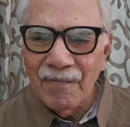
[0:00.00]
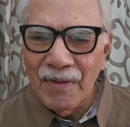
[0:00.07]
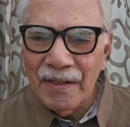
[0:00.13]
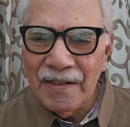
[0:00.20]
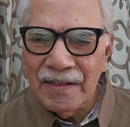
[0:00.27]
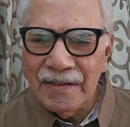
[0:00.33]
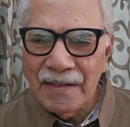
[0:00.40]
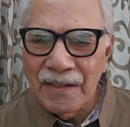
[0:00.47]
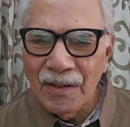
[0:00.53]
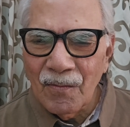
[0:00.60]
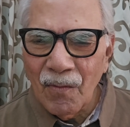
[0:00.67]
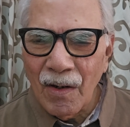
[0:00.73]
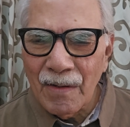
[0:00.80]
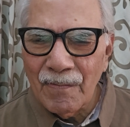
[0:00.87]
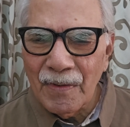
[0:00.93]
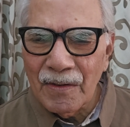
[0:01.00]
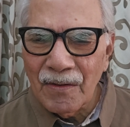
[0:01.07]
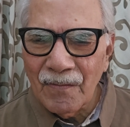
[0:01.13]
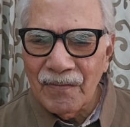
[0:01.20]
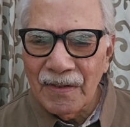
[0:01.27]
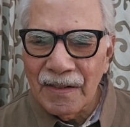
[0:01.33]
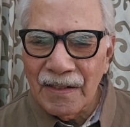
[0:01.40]
meeting the requirement
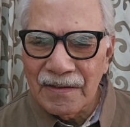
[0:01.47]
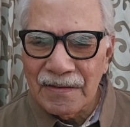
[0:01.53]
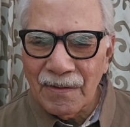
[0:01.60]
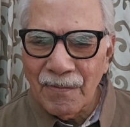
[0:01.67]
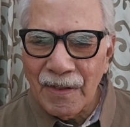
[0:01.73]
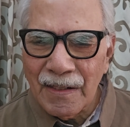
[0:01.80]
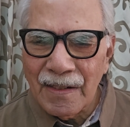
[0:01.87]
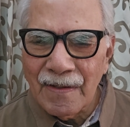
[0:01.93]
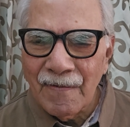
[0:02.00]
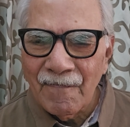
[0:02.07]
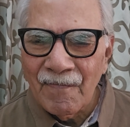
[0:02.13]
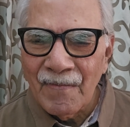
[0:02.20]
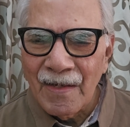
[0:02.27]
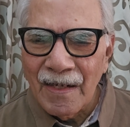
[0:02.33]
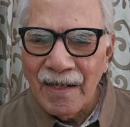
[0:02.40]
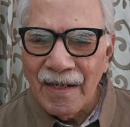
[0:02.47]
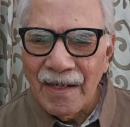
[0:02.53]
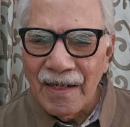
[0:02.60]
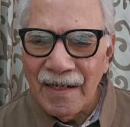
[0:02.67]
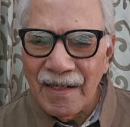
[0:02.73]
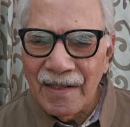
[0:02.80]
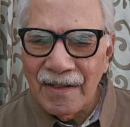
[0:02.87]
of the customer
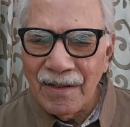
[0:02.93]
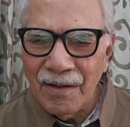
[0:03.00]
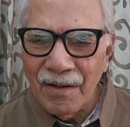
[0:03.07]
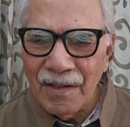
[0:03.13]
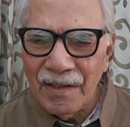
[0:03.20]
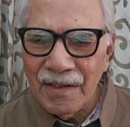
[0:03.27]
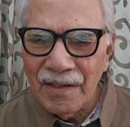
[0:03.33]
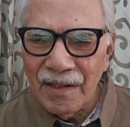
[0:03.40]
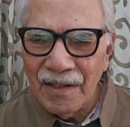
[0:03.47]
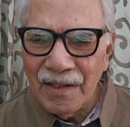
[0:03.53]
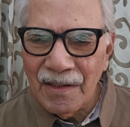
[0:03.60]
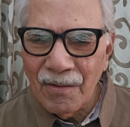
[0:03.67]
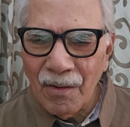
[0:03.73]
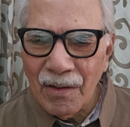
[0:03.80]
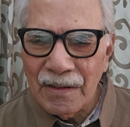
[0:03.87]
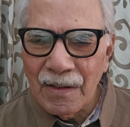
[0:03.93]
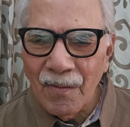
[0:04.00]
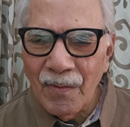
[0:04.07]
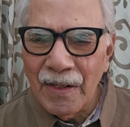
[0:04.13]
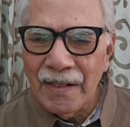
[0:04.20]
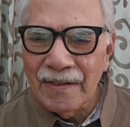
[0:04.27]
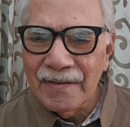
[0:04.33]
in all the
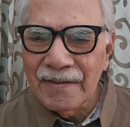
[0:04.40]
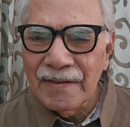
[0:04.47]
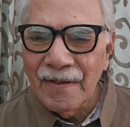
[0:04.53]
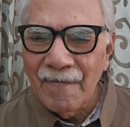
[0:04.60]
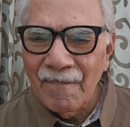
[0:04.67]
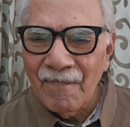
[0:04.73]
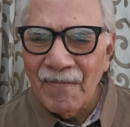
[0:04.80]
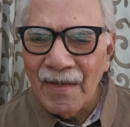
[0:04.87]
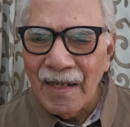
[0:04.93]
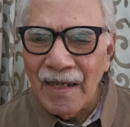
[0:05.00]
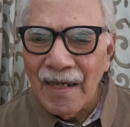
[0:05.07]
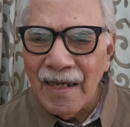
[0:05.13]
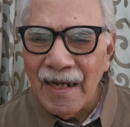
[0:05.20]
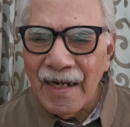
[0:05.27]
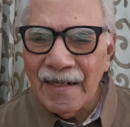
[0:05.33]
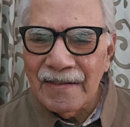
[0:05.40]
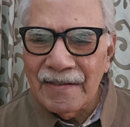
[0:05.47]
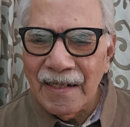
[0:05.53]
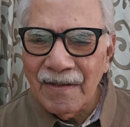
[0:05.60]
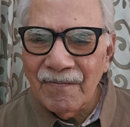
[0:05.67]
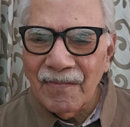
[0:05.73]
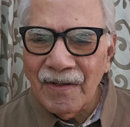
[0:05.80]
ways. And
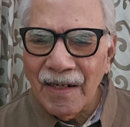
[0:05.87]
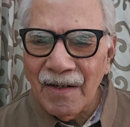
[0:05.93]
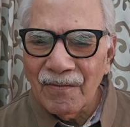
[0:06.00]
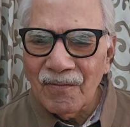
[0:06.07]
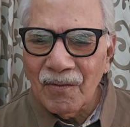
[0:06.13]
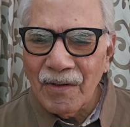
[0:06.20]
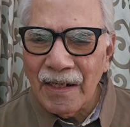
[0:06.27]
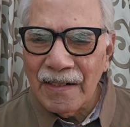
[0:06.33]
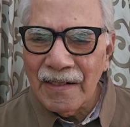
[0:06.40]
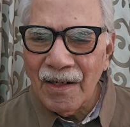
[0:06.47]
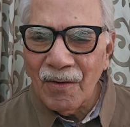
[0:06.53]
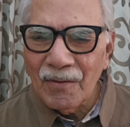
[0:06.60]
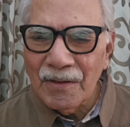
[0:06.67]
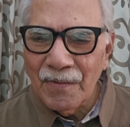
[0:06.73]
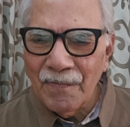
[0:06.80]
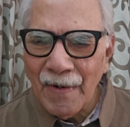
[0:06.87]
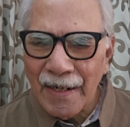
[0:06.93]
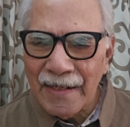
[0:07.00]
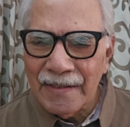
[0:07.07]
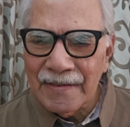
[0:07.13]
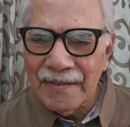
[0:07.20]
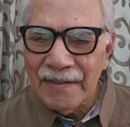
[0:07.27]
then we have to carry out the
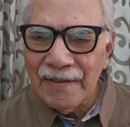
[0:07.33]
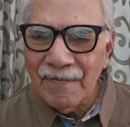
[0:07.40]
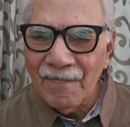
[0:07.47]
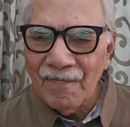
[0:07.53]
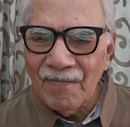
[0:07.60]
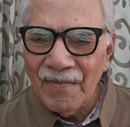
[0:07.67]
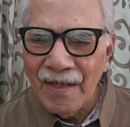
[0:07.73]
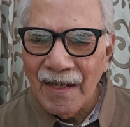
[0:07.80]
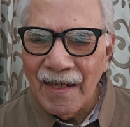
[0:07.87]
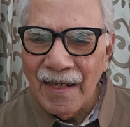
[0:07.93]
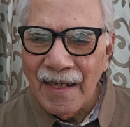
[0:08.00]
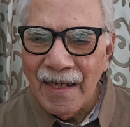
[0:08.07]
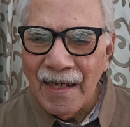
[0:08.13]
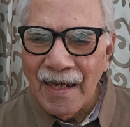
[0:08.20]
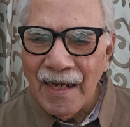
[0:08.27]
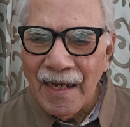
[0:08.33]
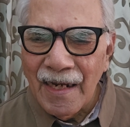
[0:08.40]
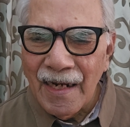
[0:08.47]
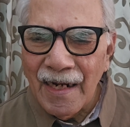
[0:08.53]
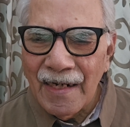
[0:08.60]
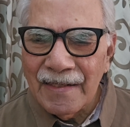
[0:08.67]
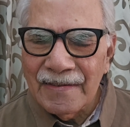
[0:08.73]
packaging
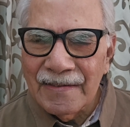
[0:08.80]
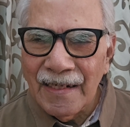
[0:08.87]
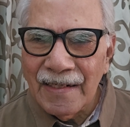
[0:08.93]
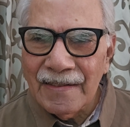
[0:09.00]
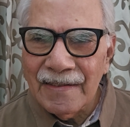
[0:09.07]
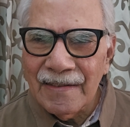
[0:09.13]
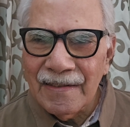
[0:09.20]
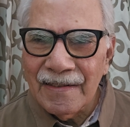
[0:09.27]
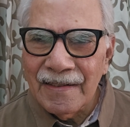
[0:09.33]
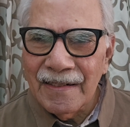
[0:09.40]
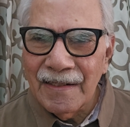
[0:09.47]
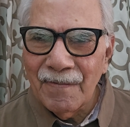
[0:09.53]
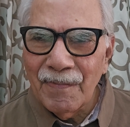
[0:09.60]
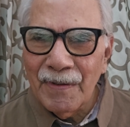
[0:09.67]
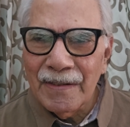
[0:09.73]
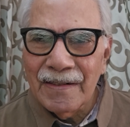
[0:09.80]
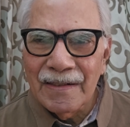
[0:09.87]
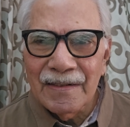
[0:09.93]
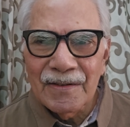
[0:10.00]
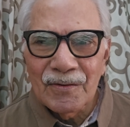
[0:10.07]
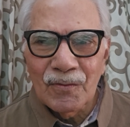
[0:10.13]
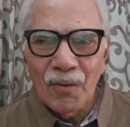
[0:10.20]
and then keep it
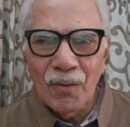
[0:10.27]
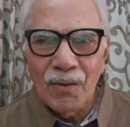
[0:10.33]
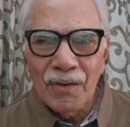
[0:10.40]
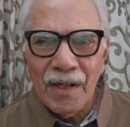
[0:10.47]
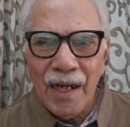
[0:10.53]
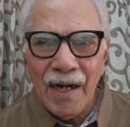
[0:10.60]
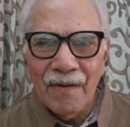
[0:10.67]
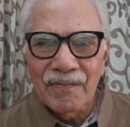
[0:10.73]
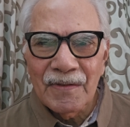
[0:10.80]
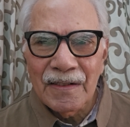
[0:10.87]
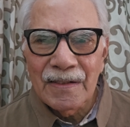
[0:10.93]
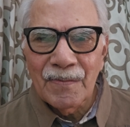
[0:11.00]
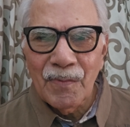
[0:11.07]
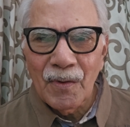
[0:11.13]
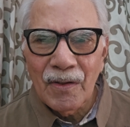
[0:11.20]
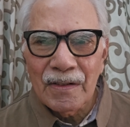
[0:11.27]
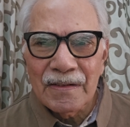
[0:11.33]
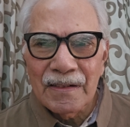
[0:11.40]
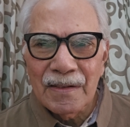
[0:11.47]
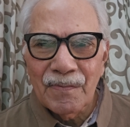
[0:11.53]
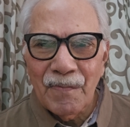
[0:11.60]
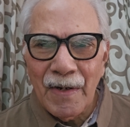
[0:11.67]
in store. After the product
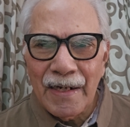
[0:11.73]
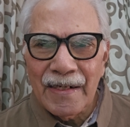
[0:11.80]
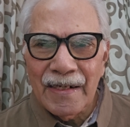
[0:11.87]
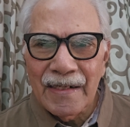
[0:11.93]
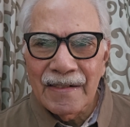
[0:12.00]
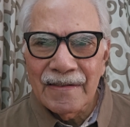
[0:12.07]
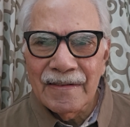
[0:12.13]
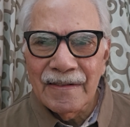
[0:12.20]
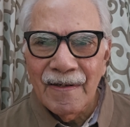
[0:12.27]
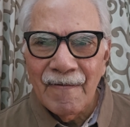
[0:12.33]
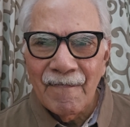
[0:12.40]
is packaged,